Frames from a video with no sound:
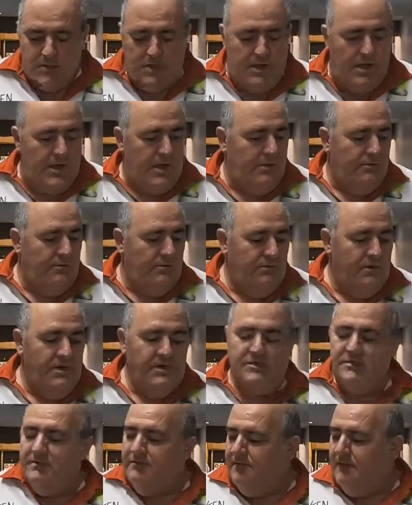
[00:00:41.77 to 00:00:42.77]
The
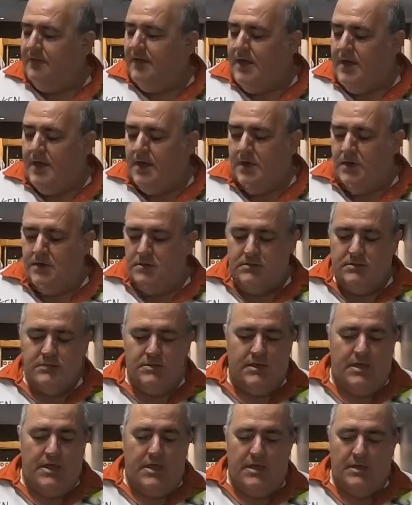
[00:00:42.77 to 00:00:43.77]
reason for that
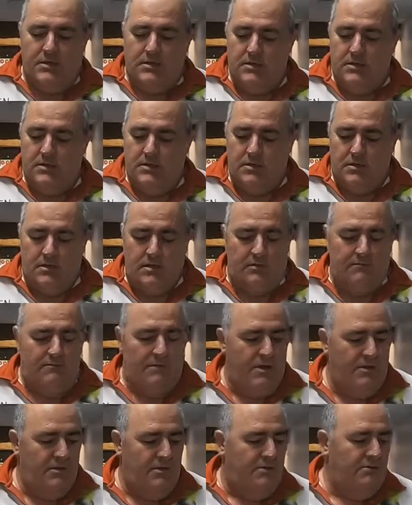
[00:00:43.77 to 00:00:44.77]
is that
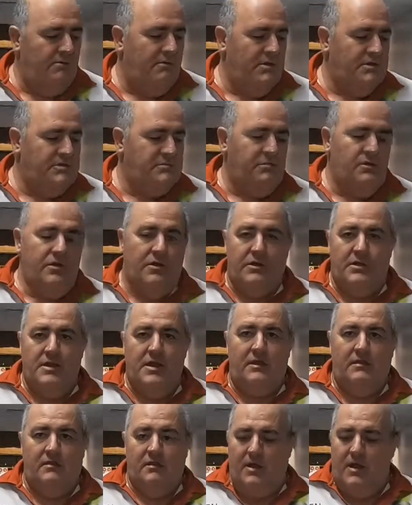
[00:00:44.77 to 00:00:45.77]
even though they're reasonably
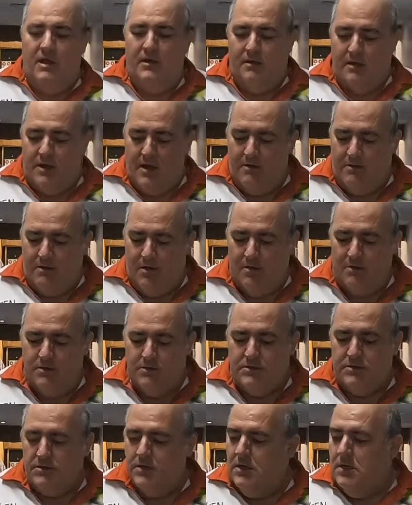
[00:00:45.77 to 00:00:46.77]
identical
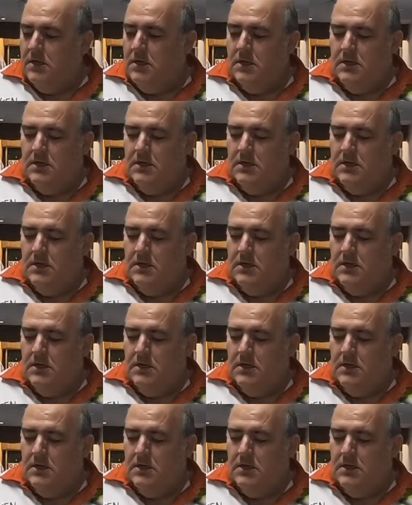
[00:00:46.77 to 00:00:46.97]
arrows,